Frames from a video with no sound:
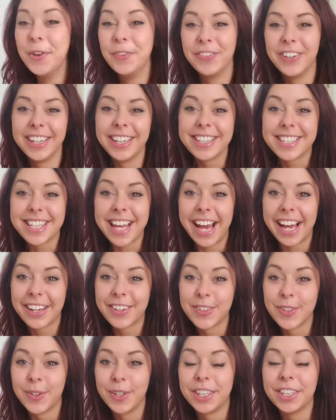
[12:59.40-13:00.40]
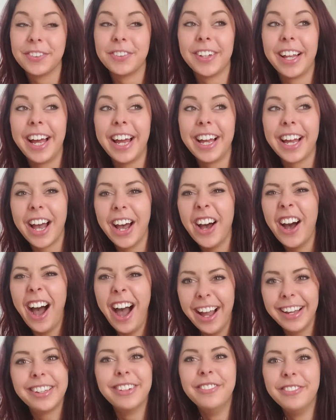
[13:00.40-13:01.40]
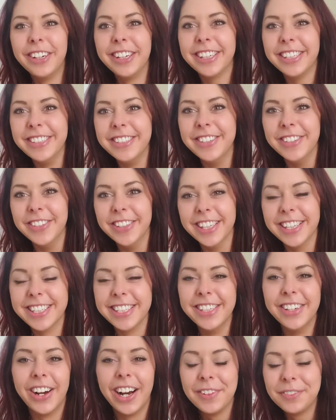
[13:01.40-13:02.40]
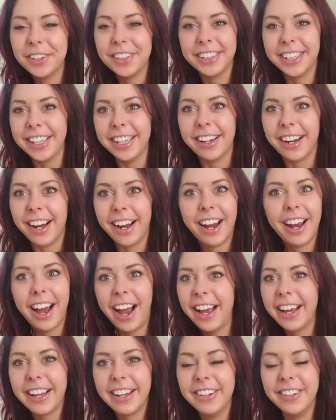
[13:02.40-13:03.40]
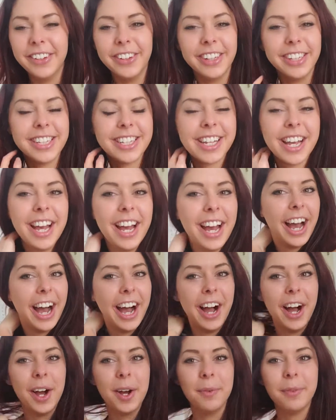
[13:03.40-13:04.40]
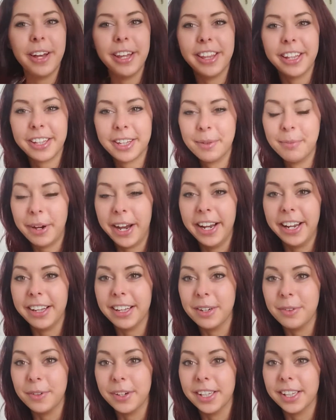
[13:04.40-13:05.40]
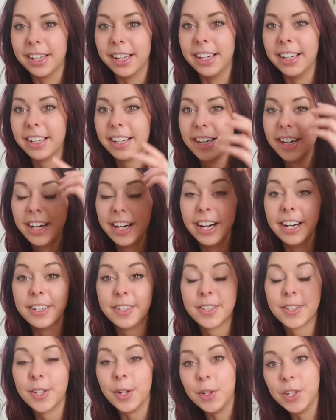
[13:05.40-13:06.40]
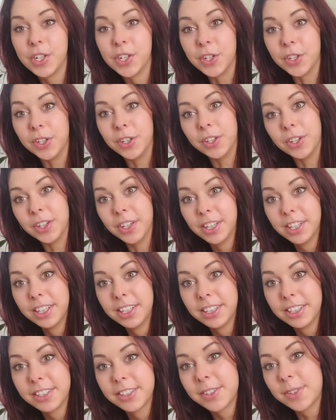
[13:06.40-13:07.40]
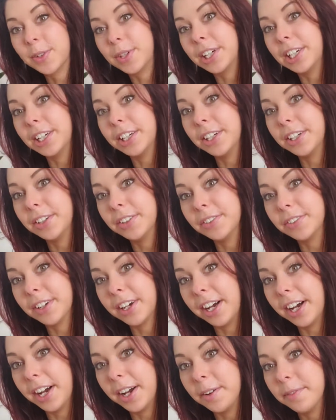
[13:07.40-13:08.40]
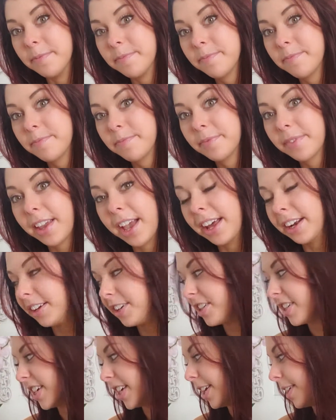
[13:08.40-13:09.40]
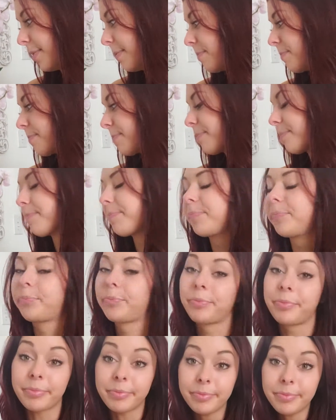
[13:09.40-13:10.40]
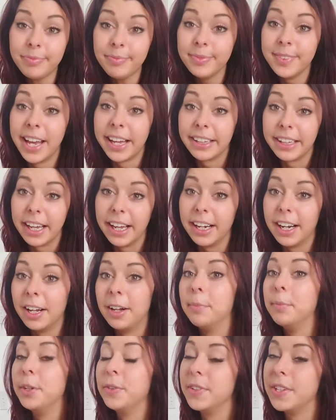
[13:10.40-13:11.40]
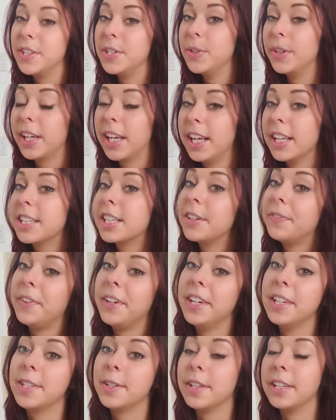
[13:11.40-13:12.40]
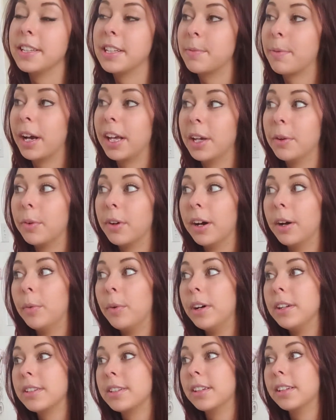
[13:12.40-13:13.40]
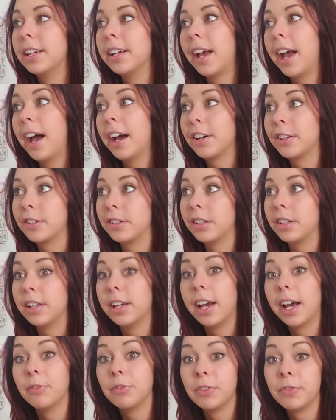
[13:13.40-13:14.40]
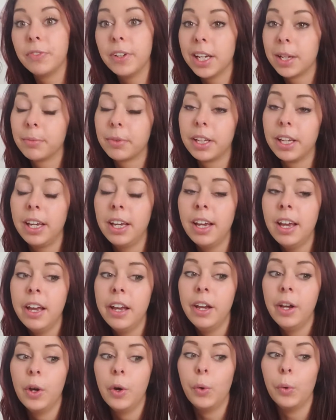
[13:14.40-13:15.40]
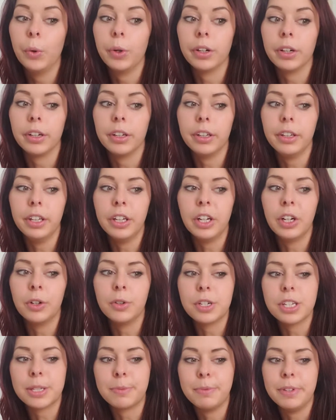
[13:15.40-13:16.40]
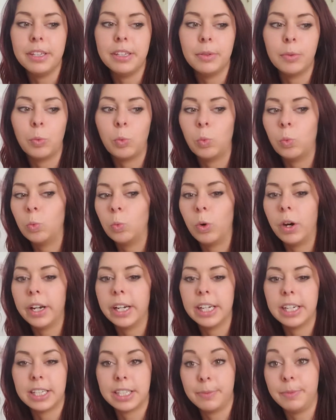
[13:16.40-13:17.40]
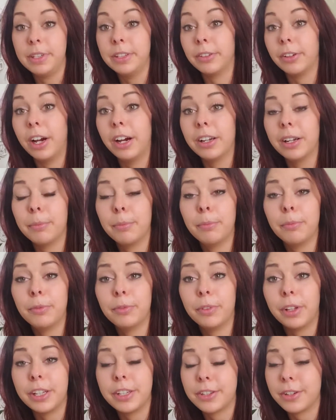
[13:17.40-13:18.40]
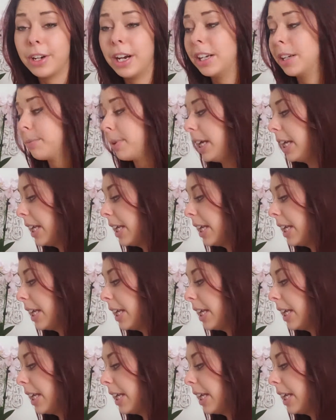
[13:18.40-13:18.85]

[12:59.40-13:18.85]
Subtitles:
but it's that sort of like, I can fucking do this, you know, I'm a leader, I can do this. And then combining it with like a social sort of energy. And then I'll move into a Cancer phase. This is probably where I'll want to like actually have a family, or, you know, just be wanting to be around, like surrounded by